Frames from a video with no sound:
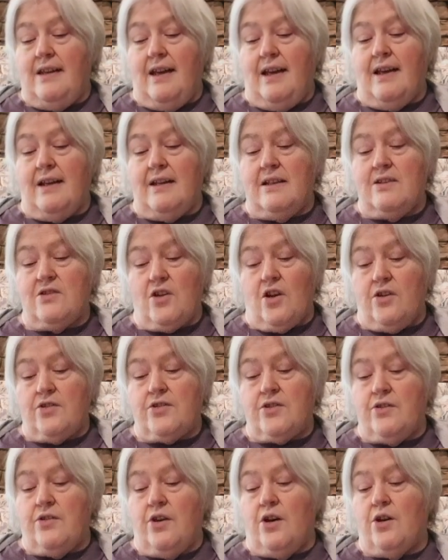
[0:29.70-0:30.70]
and is
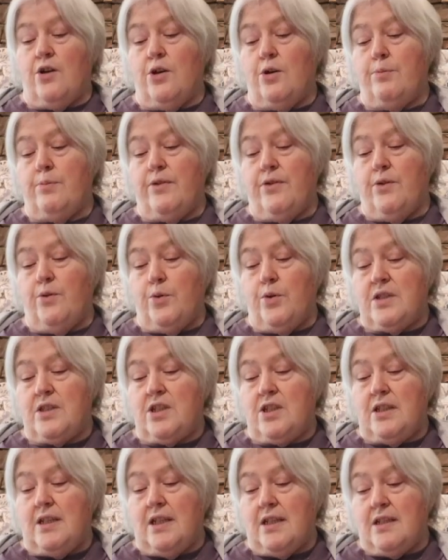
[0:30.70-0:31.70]
also the home of the
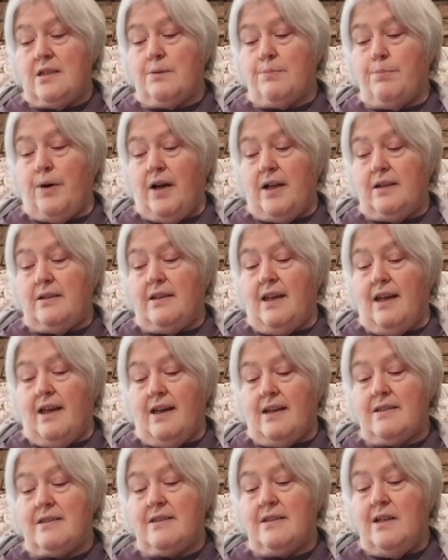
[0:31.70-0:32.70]
Witchy Knits
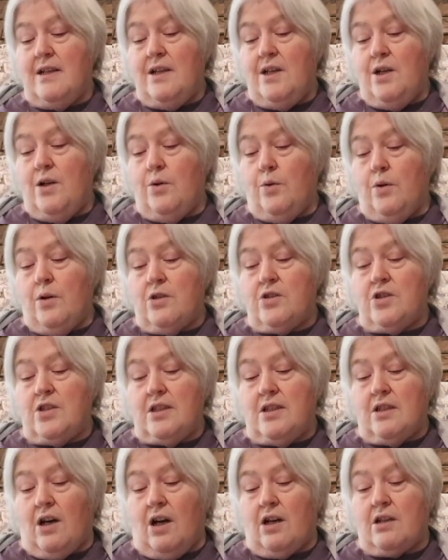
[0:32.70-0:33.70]
podcast, where she
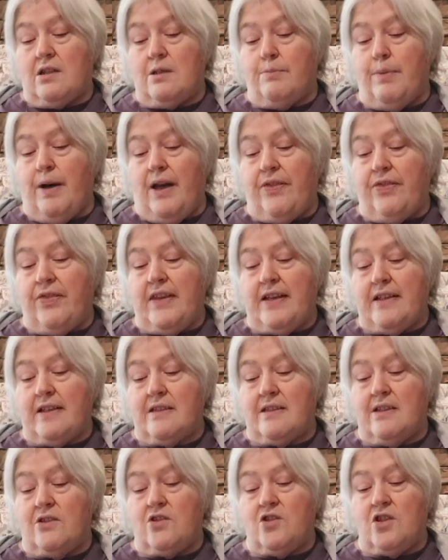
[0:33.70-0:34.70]
talks about
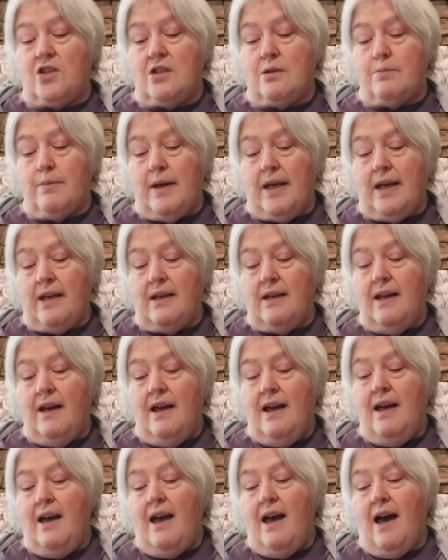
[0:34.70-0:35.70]
things that she's made,
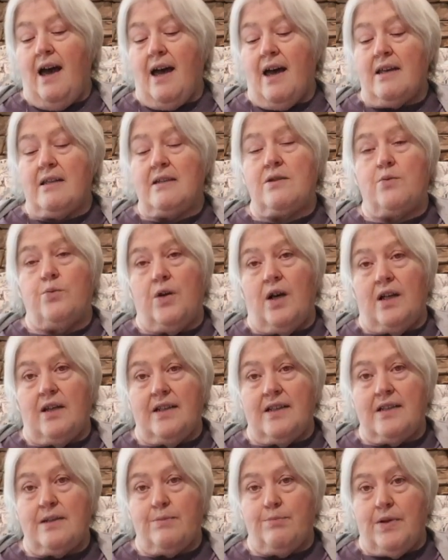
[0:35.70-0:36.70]
as well
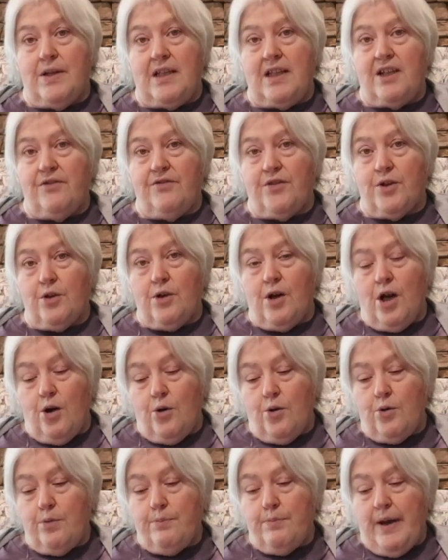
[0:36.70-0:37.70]
as many of her
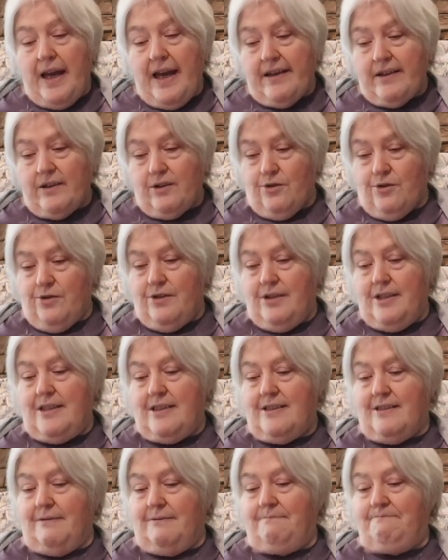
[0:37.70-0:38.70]
own
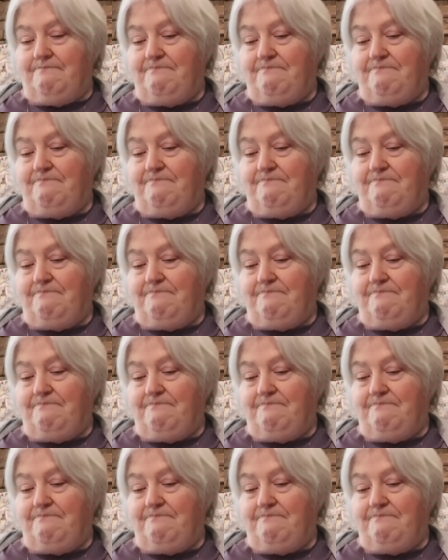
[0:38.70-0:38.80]
patterns.